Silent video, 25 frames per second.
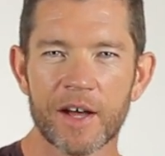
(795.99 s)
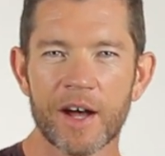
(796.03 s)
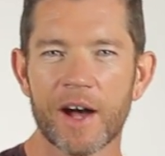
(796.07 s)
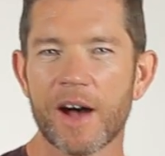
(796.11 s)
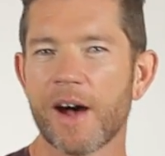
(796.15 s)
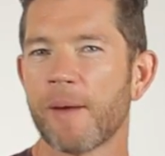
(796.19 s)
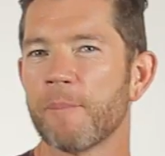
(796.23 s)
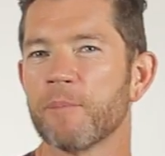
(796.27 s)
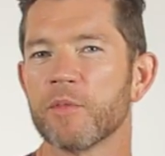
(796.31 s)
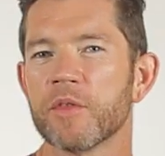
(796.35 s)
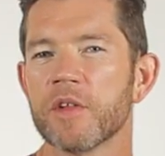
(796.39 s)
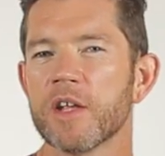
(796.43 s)

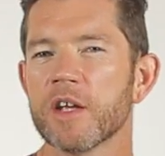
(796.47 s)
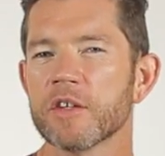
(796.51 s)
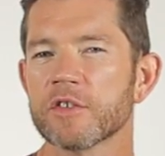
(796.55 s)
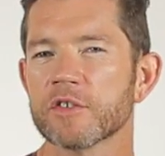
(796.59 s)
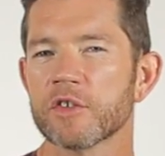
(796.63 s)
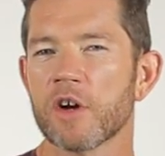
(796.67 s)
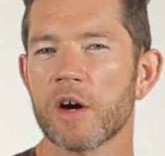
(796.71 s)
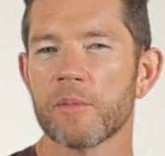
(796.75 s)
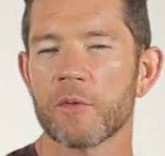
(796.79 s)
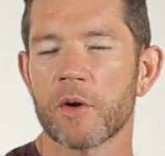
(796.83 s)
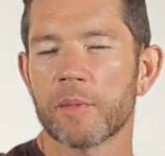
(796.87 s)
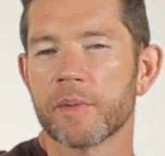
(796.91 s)
Um,
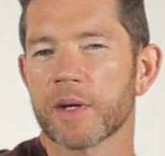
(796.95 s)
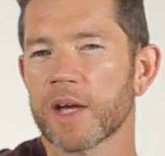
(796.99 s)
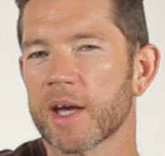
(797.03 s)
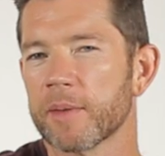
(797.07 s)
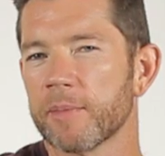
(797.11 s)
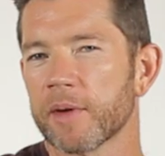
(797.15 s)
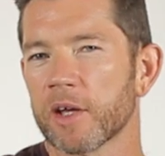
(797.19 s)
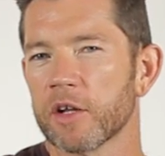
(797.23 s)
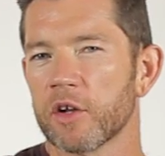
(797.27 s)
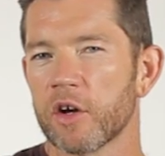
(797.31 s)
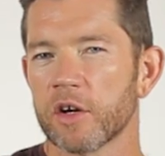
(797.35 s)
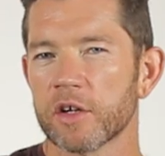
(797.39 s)
next time I'll be
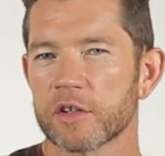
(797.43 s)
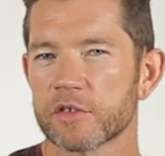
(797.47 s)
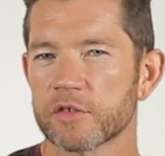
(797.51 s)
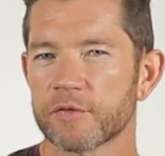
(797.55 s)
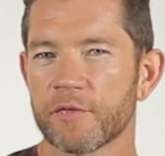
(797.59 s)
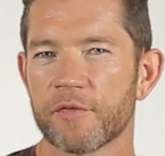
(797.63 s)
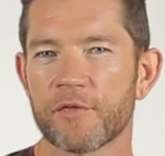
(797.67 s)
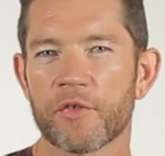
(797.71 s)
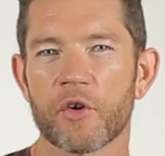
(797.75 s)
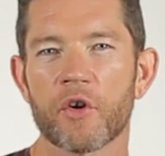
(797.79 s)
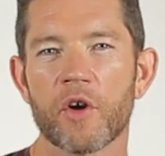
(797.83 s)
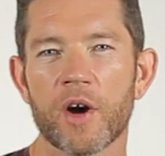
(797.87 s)
coming along is
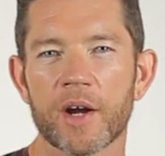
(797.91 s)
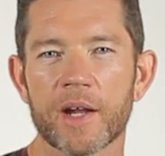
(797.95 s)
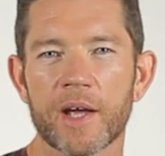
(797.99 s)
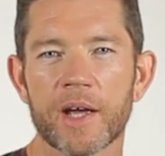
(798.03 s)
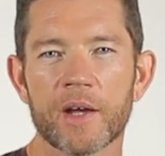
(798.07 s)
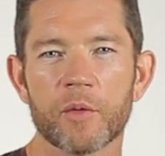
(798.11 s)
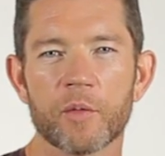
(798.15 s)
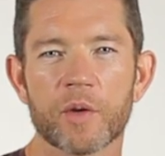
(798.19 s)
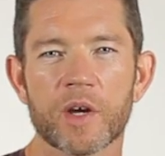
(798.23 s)
Friday.